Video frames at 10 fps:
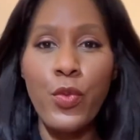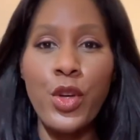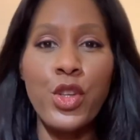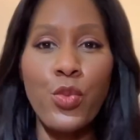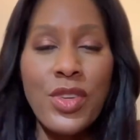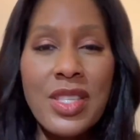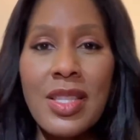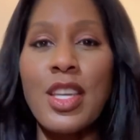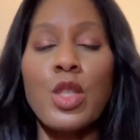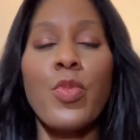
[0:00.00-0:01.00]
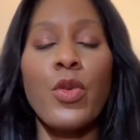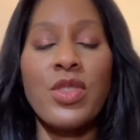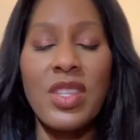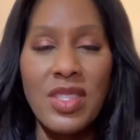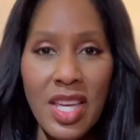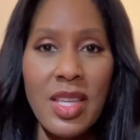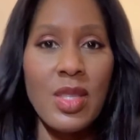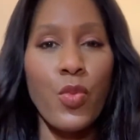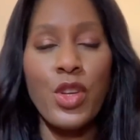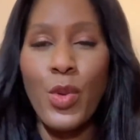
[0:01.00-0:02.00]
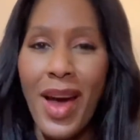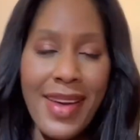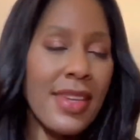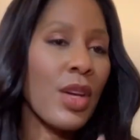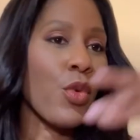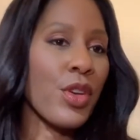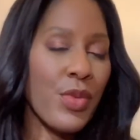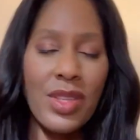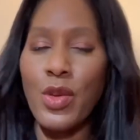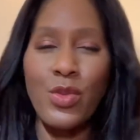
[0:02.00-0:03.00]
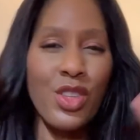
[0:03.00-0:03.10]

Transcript: were you recently exposed to ticks, were you hiking, were you, you know,